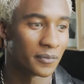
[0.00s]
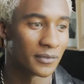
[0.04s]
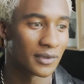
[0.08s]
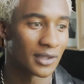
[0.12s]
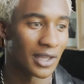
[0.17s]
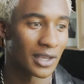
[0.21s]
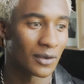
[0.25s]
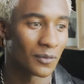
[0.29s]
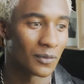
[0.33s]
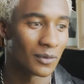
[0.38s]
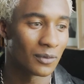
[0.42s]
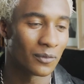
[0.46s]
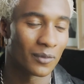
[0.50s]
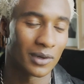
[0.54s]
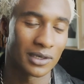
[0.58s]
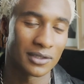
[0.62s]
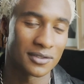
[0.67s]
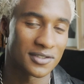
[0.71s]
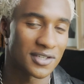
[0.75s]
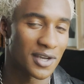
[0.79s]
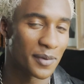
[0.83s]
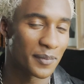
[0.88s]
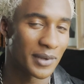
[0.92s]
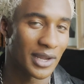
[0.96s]
Like when
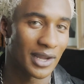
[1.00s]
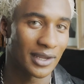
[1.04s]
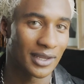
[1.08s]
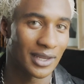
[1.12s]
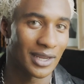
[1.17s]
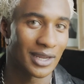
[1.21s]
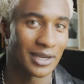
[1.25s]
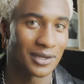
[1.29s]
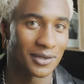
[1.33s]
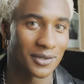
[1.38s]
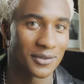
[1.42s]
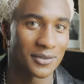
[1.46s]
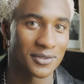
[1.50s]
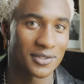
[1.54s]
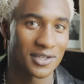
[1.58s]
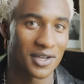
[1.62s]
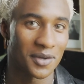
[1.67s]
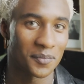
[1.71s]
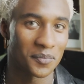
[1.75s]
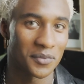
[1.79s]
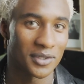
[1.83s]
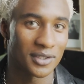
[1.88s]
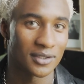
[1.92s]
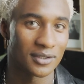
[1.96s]
you tell me I can't do
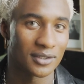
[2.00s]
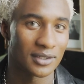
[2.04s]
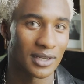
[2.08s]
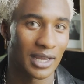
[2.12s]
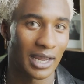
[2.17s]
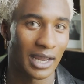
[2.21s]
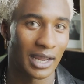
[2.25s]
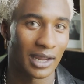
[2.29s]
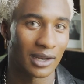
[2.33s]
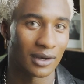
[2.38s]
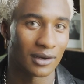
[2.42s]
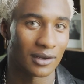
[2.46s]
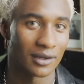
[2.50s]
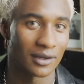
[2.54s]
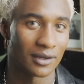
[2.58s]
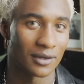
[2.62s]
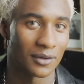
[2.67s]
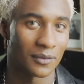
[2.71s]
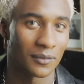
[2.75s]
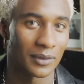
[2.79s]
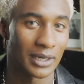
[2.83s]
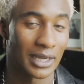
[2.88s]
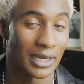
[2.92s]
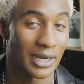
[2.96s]
something, and
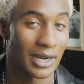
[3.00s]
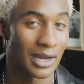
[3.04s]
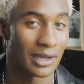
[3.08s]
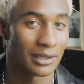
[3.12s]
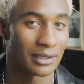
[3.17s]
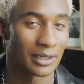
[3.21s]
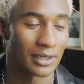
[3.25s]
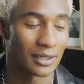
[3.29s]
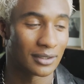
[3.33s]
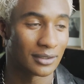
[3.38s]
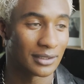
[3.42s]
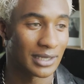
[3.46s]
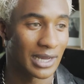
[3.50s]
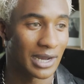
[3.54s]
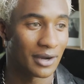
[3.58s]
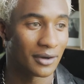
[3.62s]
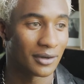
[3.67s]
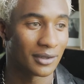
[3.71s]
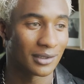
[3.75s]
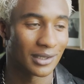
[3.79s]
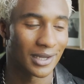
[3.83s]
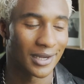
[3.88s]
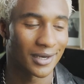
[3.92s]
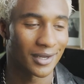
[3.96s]
when I got a lot of
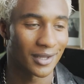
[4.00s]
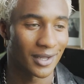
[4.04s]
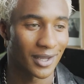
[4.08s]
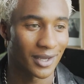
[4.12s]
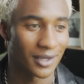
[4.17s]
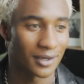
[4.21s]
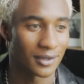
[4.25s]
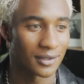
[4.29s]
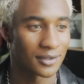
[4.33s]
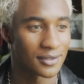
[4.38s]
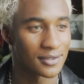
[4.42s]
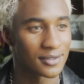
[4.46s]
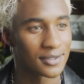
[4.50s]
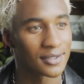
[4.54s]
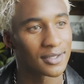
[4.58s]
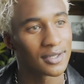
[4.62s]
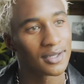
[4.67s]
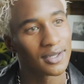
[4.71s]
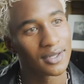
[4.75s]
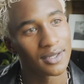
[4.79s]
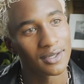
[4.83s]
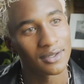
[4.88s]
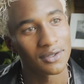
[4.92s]
doubt, a lot of haters,